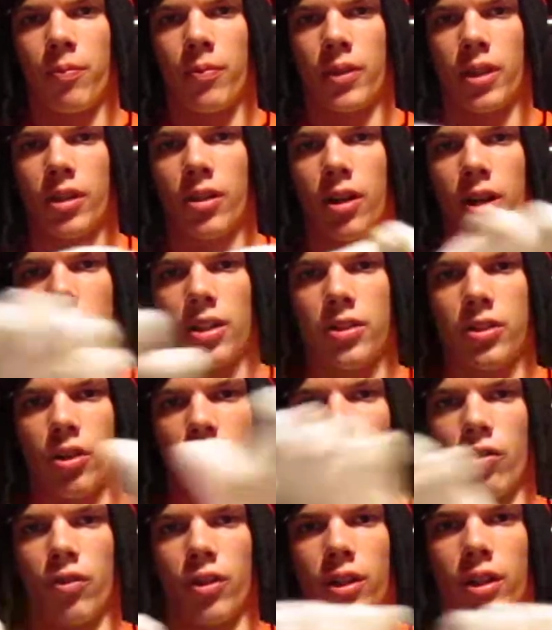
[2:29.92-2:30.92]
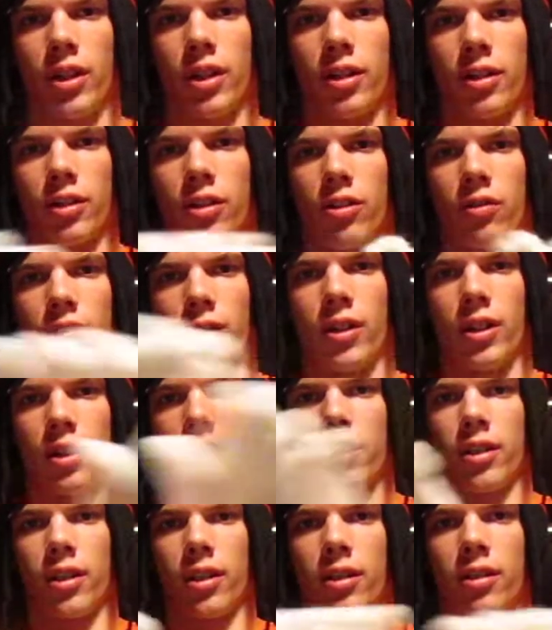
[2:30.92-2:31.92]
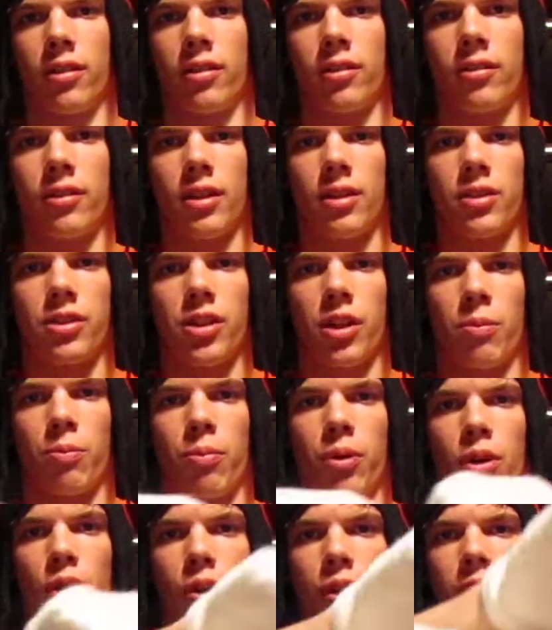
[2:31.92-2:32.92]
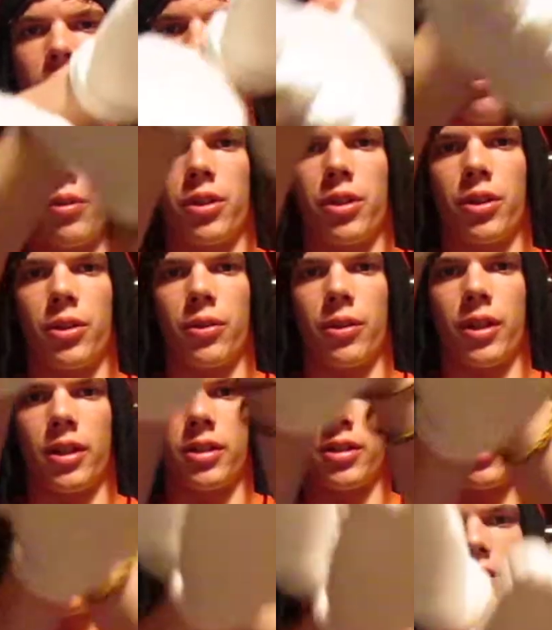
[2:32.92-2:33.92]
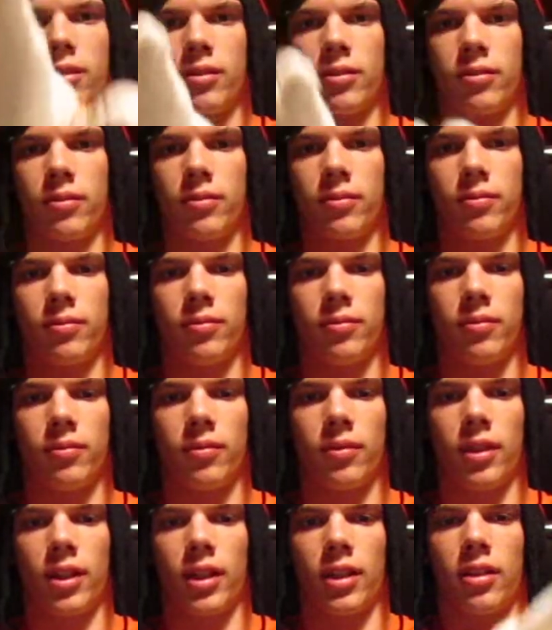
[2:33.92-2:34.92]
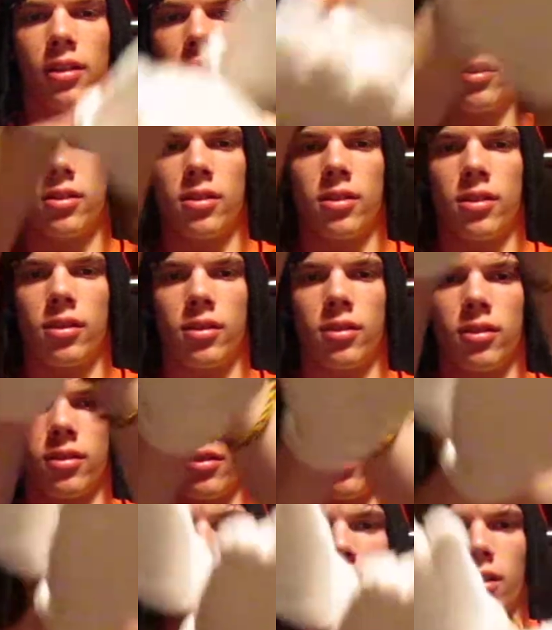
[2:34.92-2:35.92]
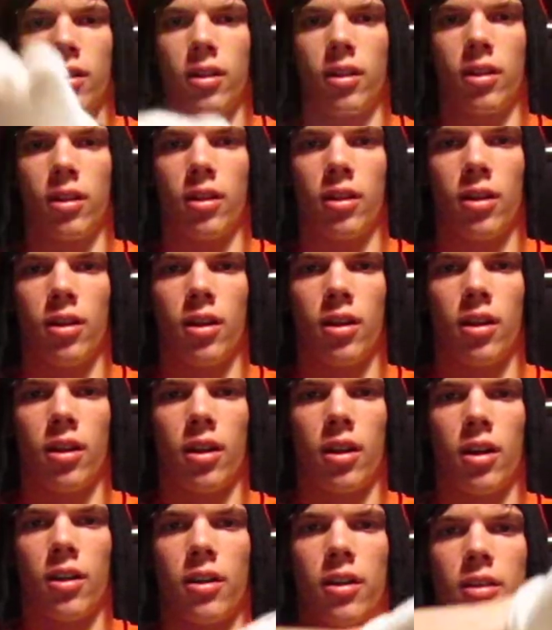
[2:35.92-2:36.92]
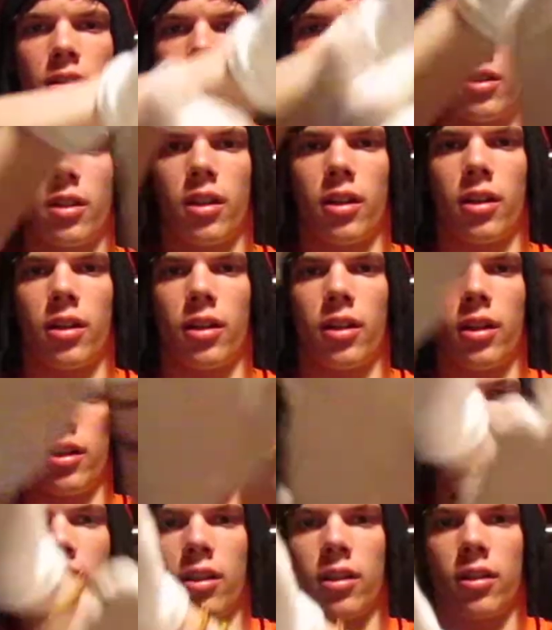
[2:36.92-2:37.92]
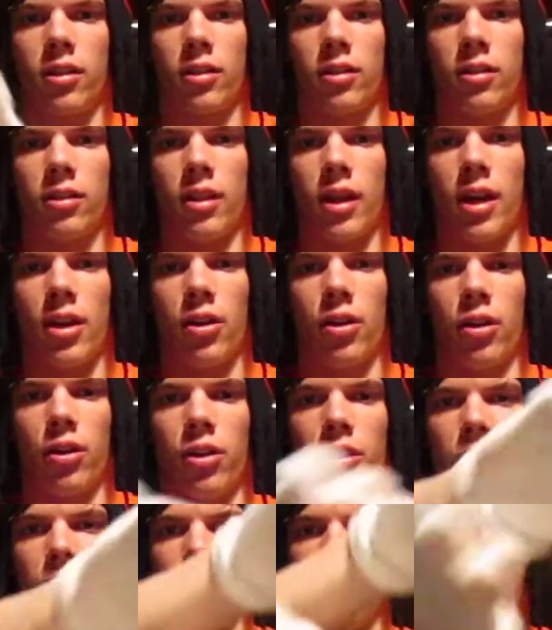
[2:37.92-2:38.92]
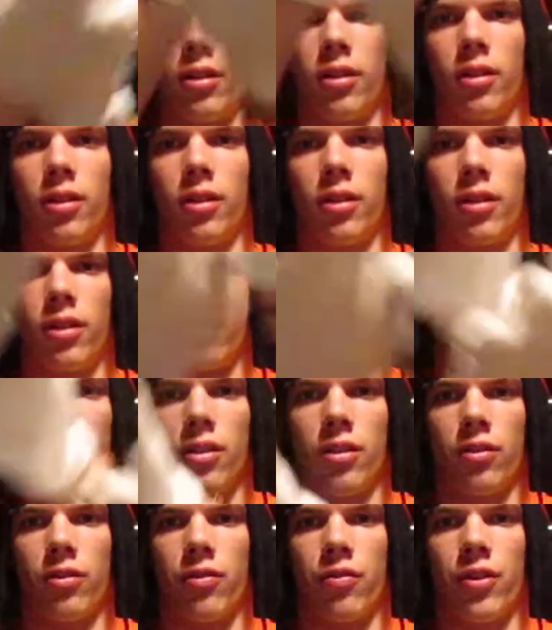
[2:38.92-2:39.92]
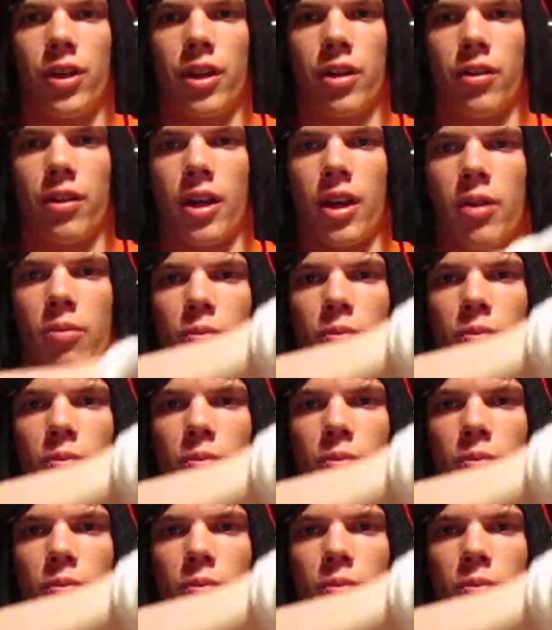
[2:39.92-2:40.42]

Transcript: cross over and under, then start pulling it with your wrist like this, and then start getting that whole figure eight